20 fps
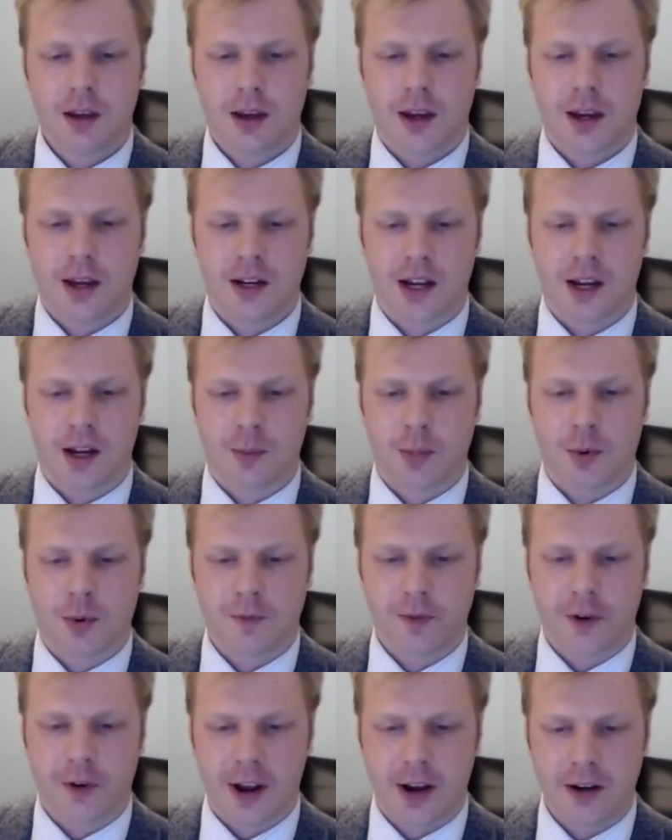And I am
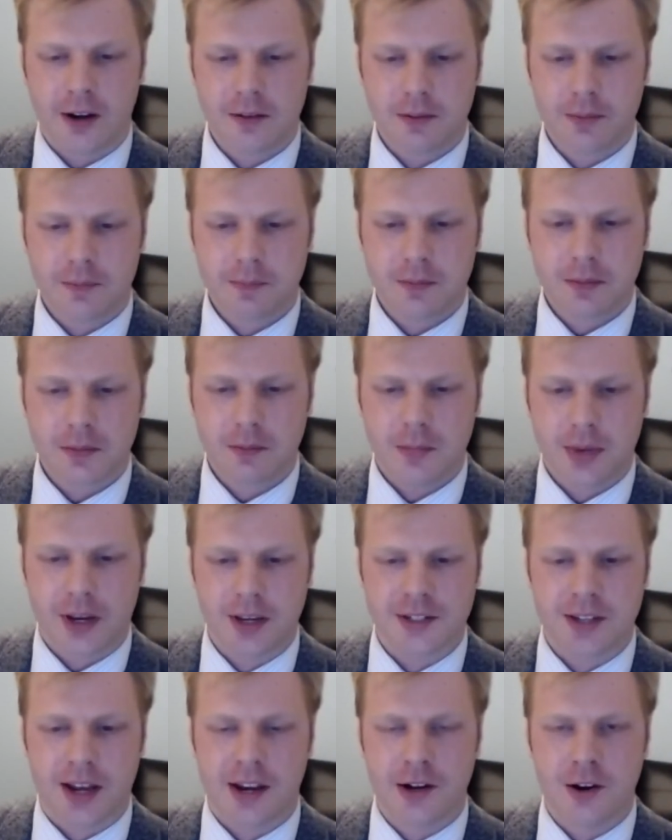afraid
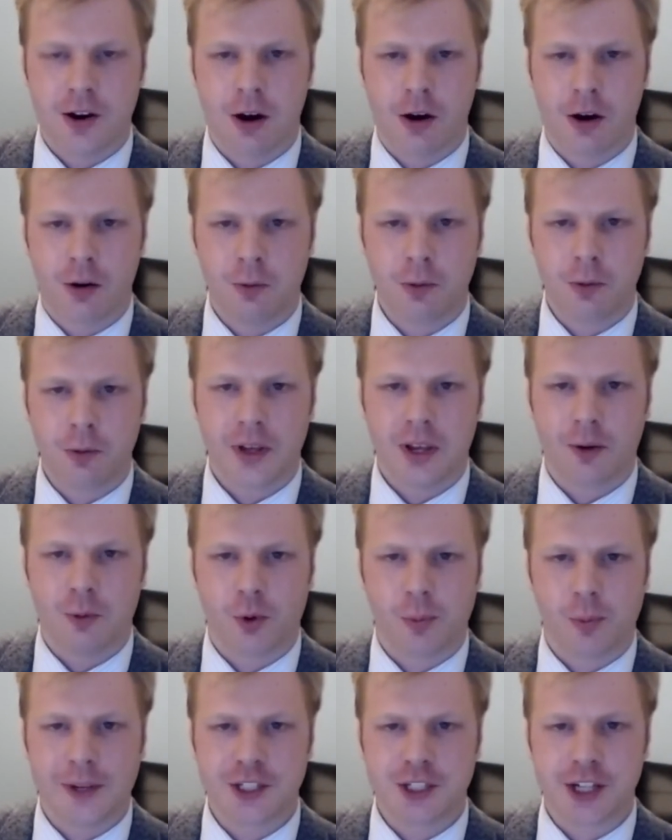because I know it
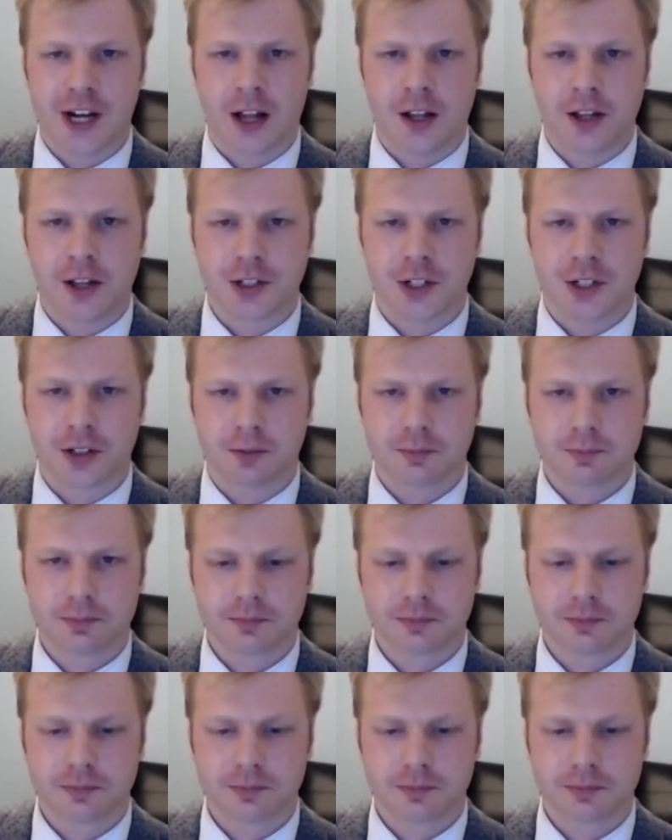will be challenging.